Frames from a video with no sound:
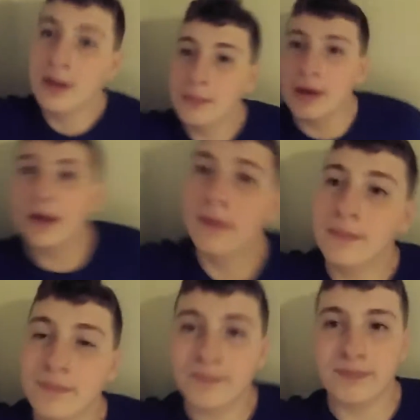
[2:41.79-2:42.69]
But,
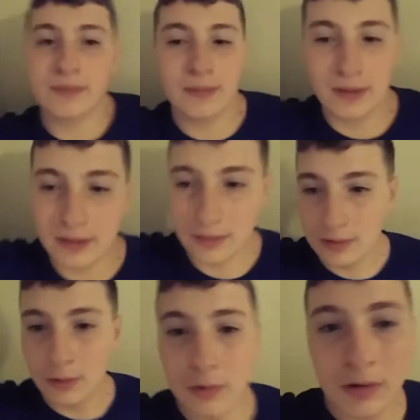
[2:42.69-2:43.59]

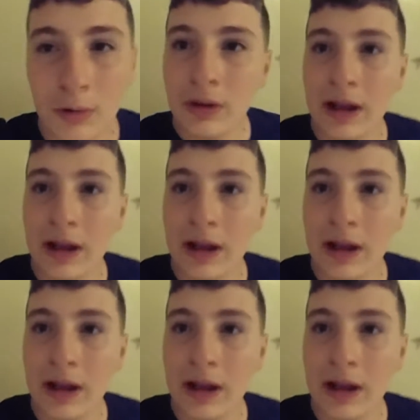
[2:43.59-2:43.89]
or a whole